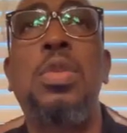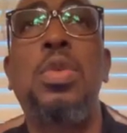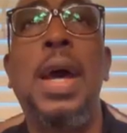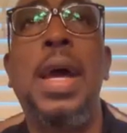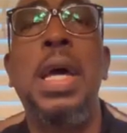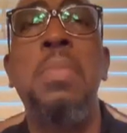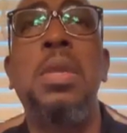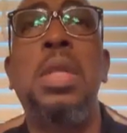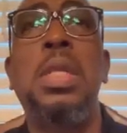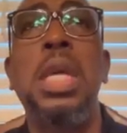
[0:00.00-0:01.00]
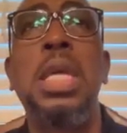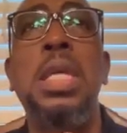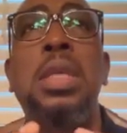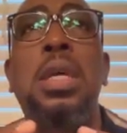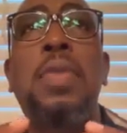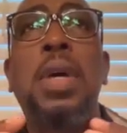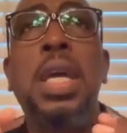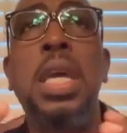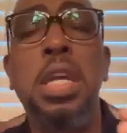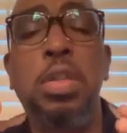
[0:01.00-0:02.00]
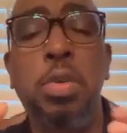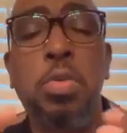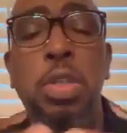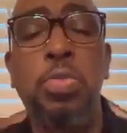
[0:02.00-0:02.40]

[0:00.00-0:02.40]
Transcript: tribe, the kings of Israel,